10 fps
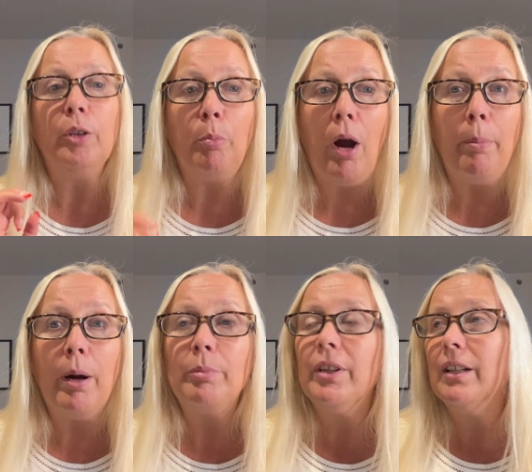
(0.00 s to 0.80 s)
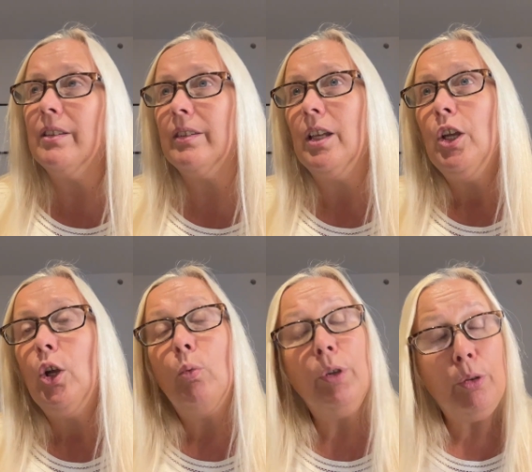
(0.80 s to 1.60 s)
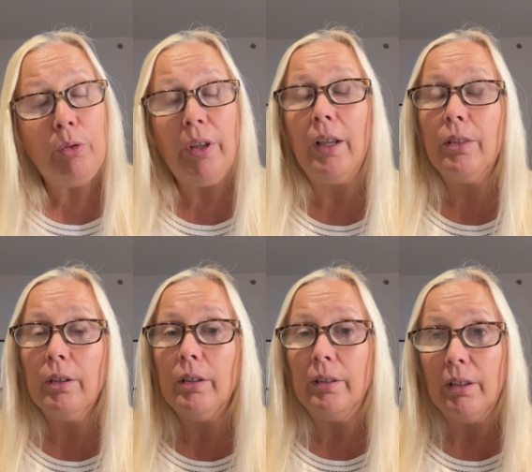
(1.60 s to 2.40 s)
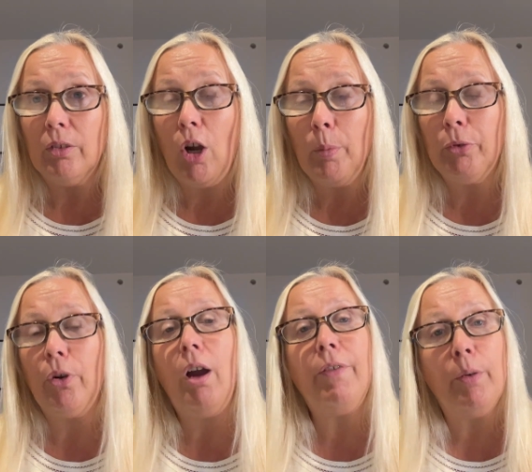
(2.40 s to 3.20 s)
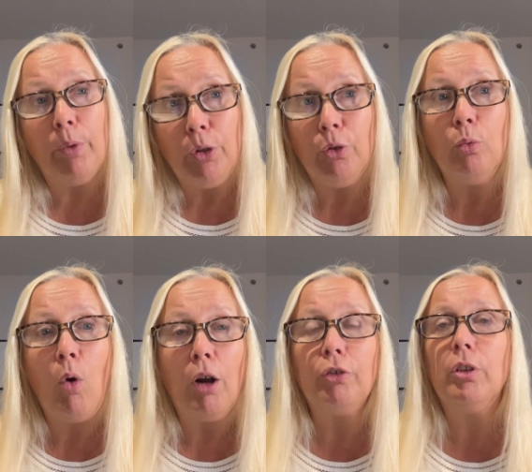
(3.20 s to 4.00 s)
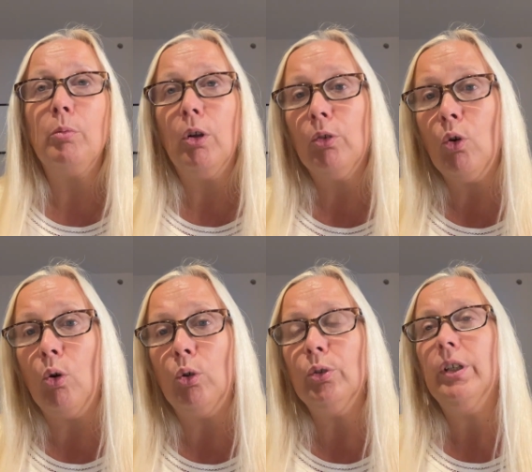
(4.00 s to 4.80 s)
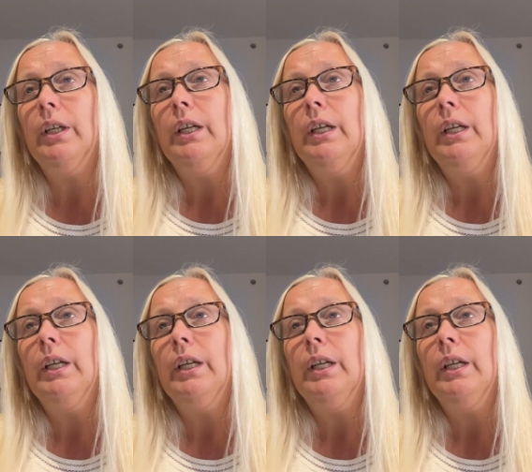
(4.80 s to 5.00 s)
The pop-up tents, we do take the tops off and we do wash them on cold,